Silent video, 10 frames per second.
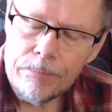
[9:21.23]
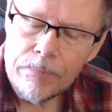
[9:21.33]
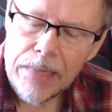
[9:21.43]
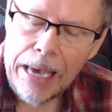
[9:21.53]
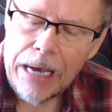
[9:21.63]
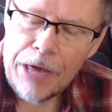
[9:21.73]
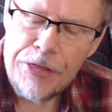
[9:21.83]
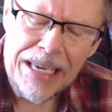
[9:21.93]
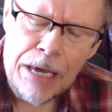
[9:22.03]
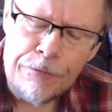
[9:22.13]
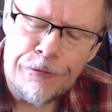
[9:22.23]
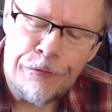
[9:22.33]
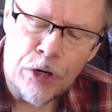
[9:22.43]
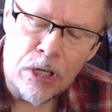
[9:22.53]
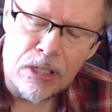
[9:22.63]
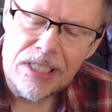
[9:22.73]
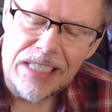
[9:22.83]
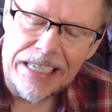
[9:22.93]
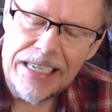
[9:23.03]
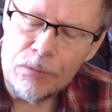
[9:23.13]
Yeah, I think at first I
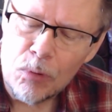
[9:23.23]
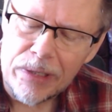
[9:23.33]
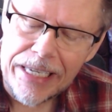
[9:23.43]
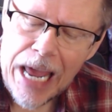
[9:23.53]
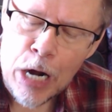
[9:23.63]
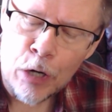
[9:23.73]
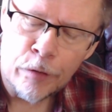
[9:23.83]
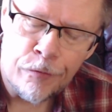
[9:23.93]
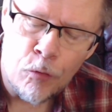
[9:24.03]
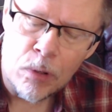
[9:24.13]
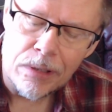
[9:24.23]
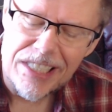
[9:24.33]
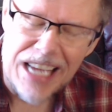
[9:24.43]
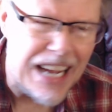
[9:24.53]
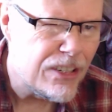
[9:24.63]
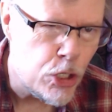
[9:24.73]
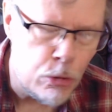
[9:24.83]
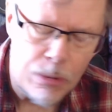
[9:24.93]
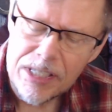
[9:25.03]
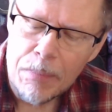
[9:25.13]
didn't really care for side
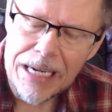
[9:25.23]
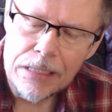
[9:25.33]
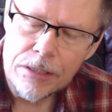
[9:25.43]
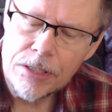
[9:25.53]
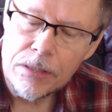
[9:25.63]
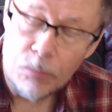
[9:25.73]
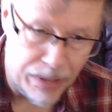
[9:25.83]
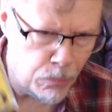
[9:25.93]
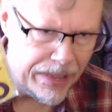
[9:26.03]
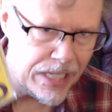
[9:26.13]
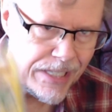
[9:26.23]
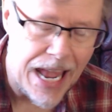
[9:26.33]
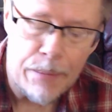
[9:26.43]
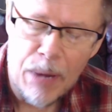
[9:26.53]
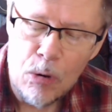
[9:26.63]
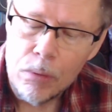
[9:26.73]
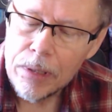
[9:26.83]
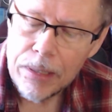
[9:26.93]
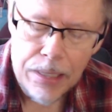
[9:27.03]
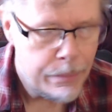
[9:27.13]
two as much when this came out,
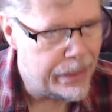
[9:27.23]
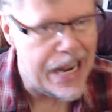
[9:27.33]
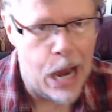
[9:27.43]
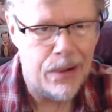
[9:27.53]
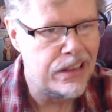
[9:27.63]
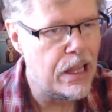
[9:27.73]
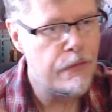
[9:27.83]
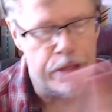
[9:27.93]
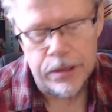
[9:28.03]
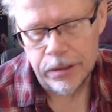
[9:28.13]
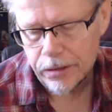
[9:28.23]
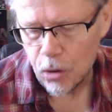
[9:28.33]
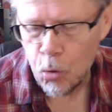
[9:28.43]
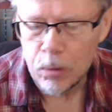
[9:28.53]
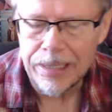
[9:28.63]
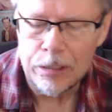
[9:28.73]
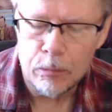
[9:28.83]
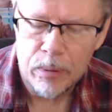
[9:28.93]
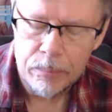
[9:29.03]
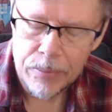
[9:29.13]
but now I love the whole
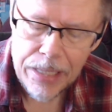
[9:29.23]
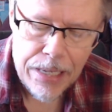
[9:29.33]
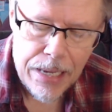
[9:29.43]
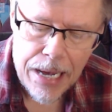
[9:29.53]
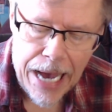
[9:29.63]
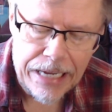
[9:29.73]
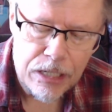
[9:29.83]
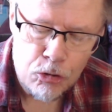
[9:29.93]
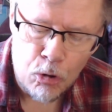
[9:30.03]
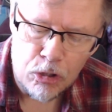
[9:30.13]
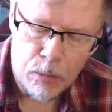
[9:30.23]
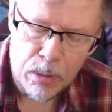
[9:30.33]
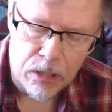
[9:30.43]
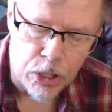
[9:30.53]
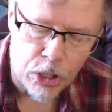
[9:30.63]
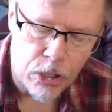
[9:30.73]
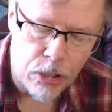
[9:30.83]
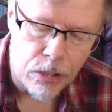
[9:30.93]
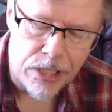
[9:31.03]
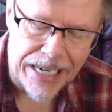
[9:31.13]
album. Uncontrollable
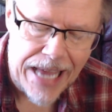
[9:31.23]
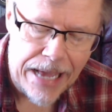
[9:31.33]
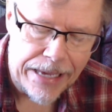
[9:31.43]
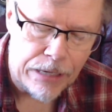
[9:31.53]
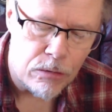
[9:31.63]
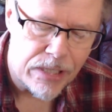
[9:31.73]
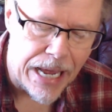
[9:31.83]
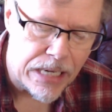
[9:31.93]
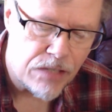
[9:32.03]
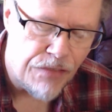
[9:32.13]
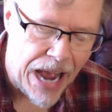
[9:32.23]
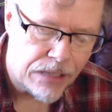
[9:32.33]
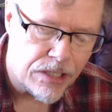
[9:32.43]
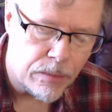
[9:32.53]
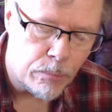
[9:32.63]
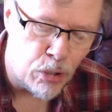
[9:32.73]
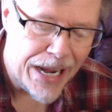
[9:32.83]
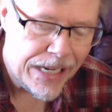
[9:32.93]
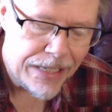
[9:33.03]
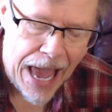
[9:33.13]
Urge, I Can't Get No Satisfaction,
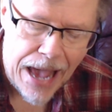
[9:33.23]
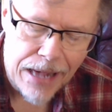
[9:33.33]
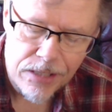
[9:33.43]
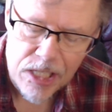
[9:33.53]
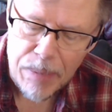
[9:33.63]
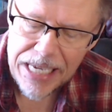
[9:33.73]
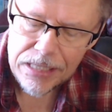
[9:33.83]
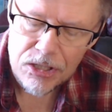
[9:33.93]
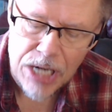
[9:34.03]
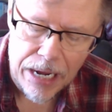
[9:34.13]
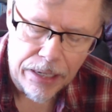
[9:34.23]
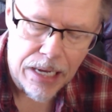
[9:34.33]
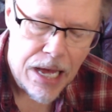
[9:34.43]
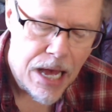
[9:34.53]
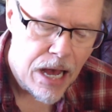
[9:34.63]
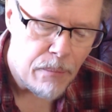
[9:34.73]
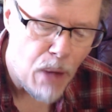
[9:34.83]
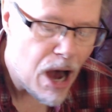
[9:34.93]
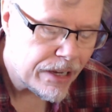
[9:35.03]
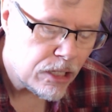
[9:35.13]
Praying Hands, Space Junk,
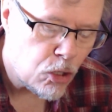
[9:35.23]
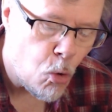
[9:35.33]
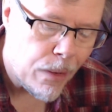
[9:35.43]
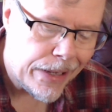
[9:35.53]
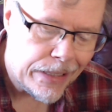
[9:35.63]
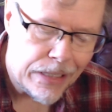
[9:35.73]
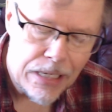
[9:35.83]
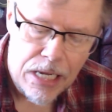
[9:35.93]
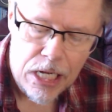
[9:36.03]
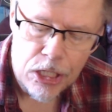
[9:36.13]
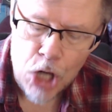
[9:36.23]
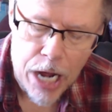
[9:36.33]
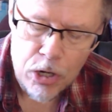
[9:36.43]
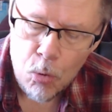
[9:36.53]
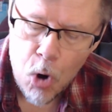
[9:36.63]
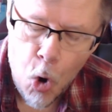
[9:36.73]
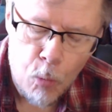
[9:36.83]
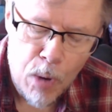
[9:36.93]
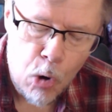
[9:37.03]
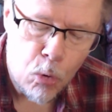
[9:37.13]
Mongoloid, Jocko
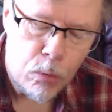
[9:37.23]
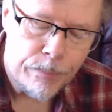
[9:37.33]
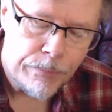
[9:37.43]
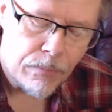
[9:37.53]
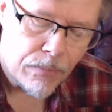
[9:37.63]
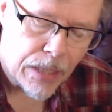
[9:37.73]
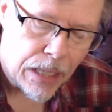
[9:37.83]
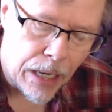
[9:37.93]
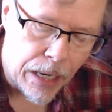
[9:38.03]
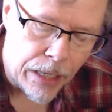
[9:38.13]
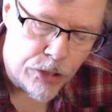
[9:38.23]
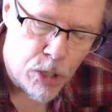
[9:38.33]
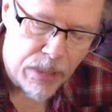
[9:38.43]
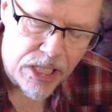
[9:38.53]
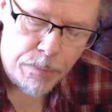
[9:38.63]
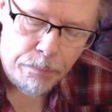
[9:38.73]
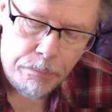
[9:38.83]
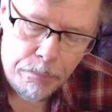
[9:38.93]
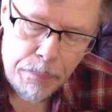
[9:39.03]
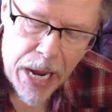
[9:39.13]
Homo, Too Much
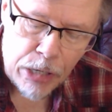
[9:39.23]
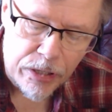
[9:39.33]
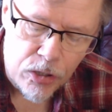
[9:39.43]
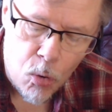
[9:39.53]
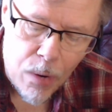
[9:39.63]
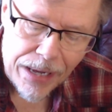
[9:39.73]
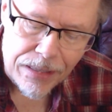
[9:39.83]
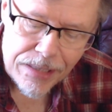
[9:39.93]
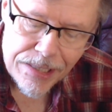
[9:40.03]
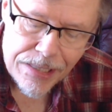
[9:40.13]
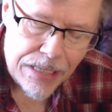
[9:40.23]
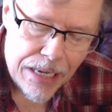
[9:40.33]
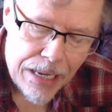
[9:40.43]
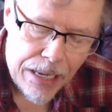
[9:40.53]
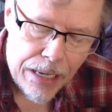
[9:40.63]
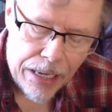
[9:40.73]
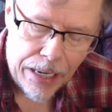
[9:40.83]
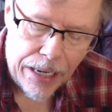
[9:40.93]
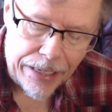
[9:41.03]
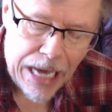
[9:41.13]
Paranoias,
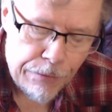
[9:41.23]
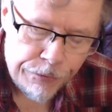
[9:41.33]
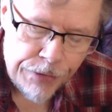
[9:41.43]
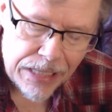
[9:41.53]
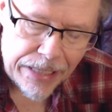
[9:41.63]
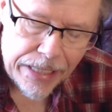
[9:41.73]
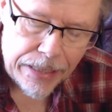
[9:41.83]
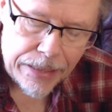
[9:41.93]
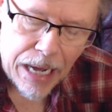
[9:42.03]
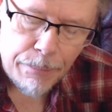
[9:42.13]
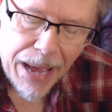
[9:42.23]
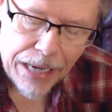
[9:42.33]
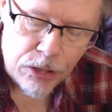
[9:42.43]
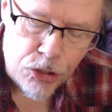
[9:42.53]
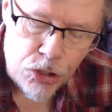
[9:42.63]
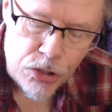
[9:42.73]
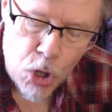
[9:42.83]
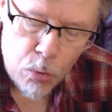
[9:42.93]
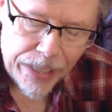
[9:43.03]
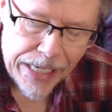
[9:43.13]
Gut Feeling, Come Back
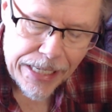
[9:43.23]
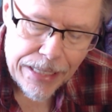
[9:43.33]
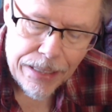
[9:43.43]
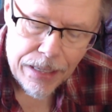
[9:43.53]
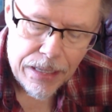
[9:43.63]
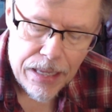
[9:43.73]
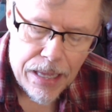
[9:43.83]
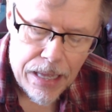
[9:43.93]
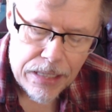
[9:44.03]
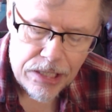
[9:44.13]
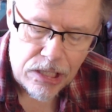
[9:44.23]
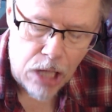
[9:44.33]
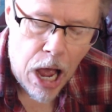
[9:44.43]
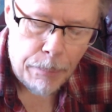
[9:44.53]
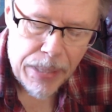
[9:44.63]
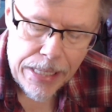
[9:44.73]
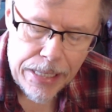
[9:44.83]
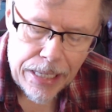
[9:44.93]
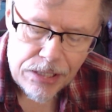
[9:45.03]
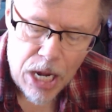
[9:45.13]
Joni,
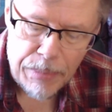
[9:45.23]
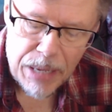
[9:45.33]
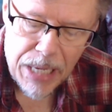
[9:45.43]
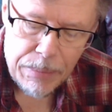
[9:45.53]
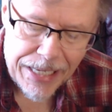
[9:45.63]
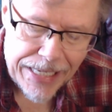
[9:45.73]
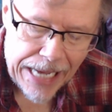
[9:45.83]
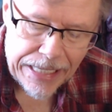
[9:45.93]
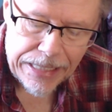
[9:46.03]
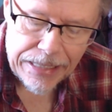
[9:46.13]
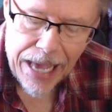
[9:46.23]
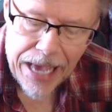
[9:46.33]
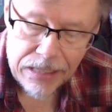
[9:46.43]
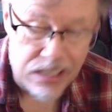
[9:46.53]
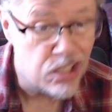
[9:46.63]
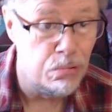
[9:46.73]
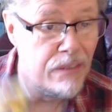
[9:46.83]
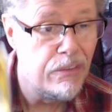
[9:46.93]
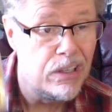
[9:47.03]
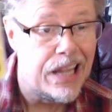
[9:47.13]
Sloppy, I Saw My Baby Getting, and
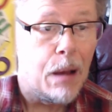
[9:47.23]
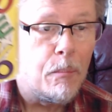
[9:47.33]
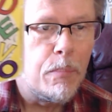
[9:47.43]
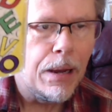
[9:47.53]
Shrivel Up.